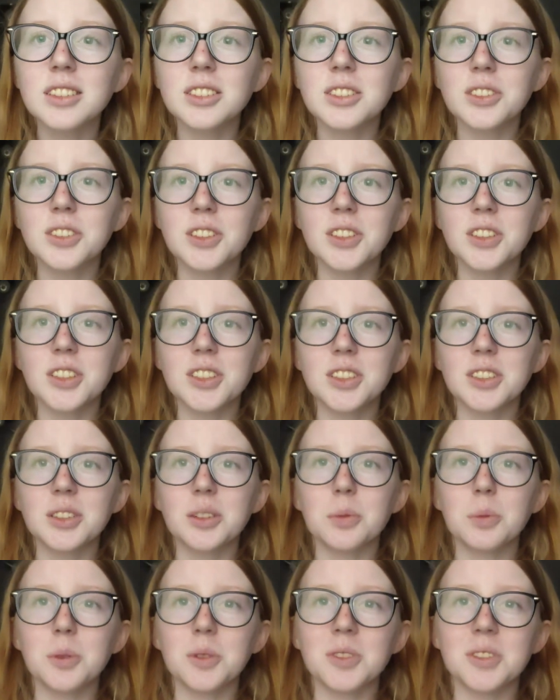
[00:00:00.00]
This shirt is
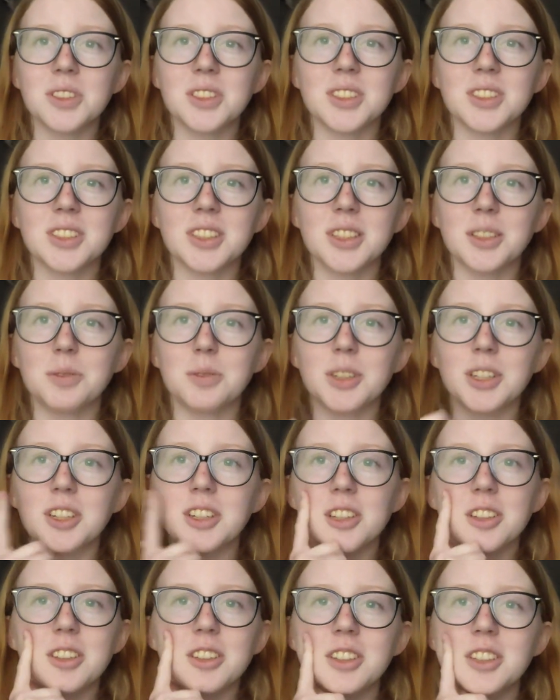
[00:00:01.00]
almost the same
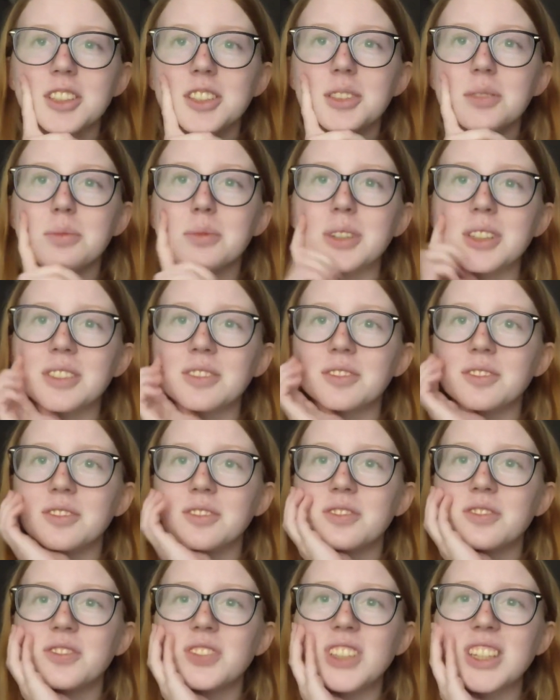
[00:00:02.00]
color as my
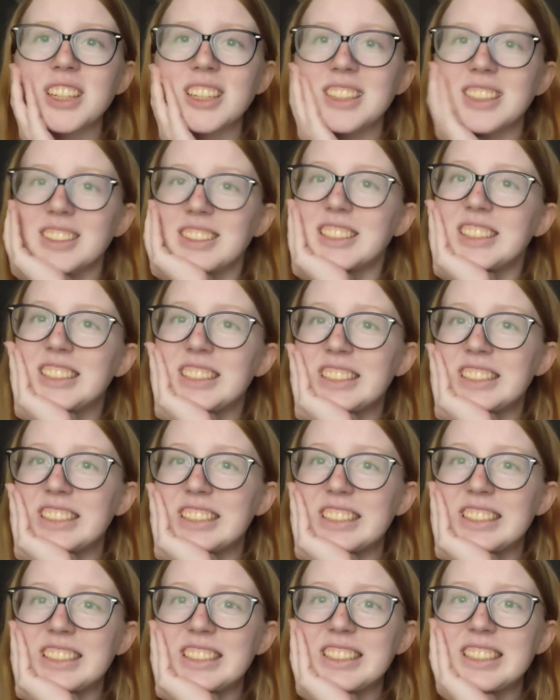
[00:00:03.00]
face.
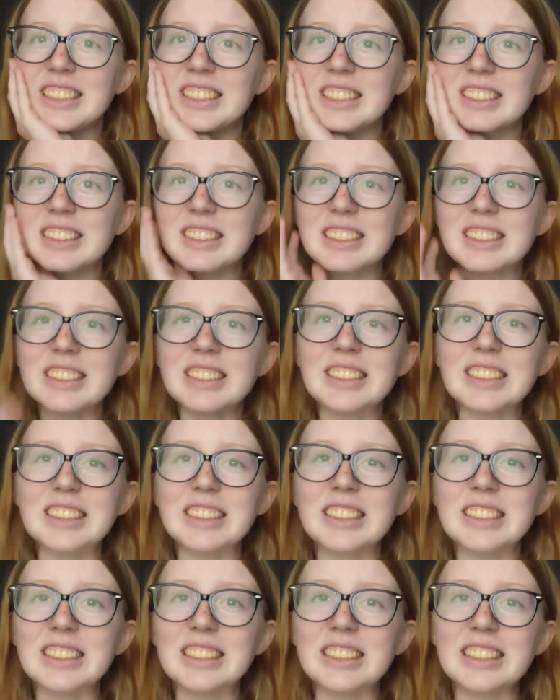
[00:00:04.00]

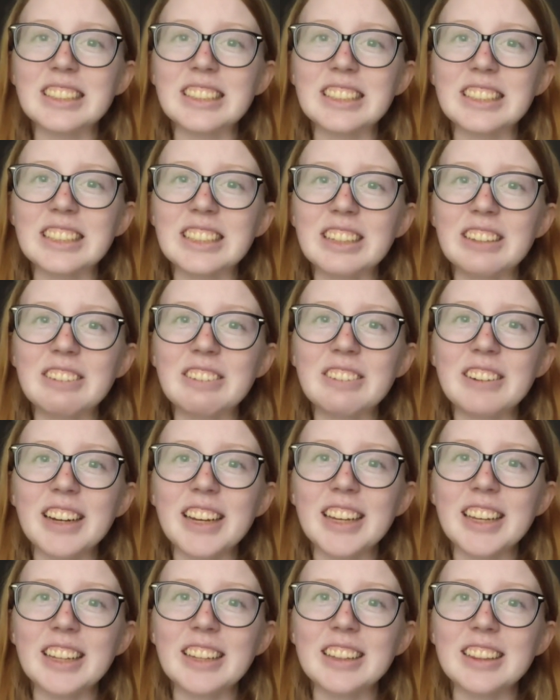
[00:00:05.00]
Snow
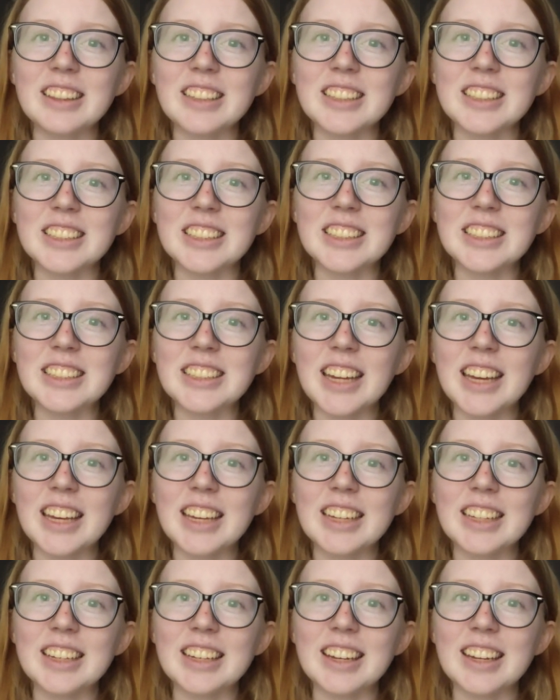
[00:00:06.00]
White looks
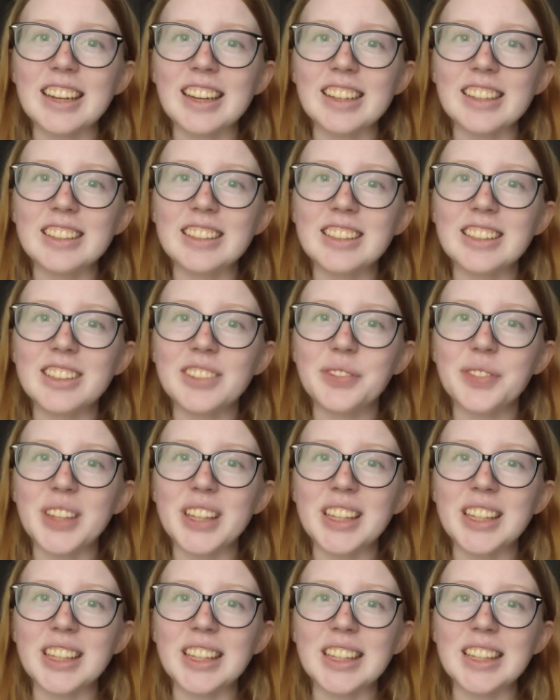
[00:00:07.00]
tan next to
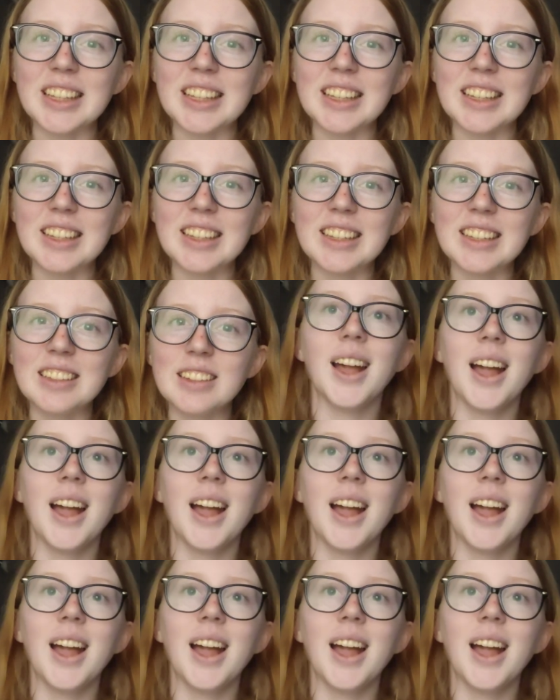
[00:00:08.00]
me.